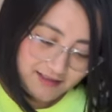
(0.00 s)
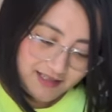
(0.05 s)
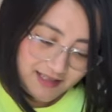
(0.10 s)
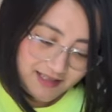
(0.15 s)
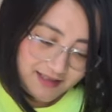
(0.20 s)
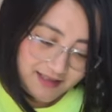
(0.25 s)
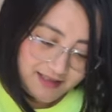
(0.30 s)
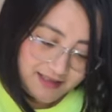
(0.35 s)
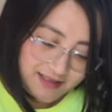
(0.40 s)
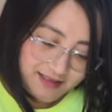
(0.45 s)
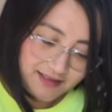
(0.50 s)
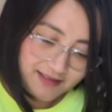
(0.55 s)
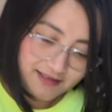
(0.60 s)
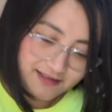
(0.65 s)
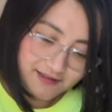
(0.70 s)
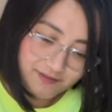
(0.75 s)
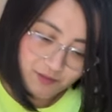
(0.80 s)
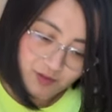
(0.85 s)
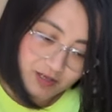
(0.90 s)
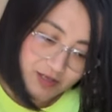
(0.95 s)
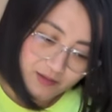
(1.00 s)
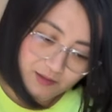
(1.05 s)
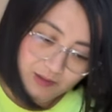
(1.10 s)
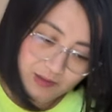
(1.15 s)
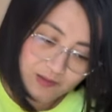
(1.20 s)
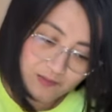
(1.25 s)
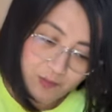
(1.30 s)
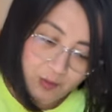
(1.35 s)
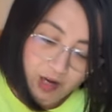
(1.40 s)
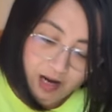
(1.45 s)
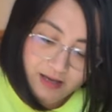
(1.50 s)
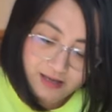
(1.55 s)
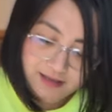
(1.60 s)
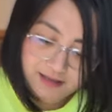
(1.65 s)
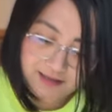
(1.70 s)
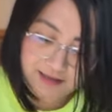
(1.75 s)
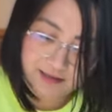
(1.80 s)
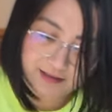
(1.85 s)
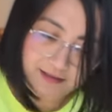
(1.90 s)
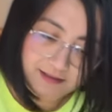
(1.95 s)
That's, I'm kind of
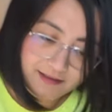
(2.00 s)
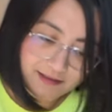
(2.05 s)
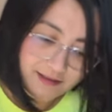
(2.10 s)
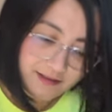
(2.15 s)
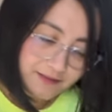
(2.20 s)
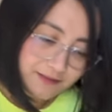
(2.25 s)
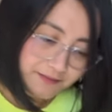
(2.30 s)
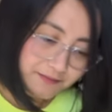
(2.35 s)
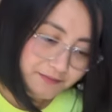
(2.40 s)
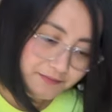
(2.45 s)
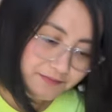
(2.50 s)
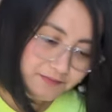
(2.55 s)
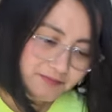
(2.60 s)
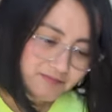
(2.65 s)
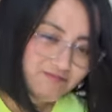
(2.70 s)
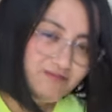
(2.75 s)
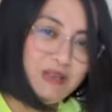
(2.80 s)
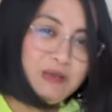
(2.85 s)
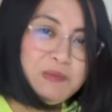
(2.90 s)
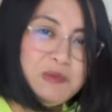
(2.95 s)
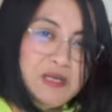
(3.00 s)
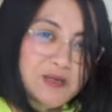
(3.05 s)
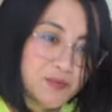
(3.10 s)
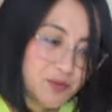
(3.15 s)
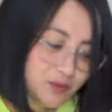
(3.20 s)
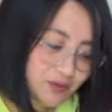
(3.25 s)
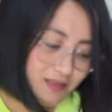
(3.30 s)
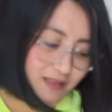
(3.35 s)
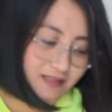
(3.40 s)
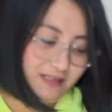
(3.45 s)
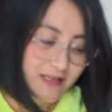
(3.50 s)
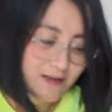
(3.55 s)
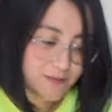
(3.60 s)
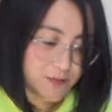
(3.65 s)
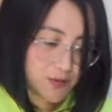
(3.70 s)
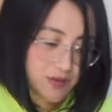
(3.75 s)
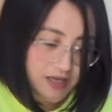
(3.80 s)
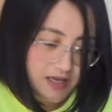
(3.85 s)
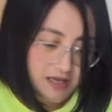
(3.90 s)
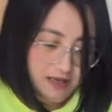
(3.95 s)
surprised. Maybe I bought the
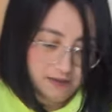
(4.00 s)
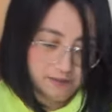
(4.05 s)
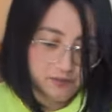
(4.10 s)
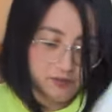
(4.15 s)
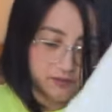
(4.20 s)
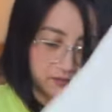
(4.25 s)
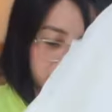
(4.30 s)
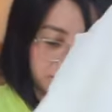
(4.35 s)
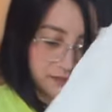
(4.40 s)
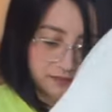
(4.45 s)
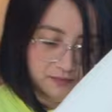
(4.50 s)
same thing.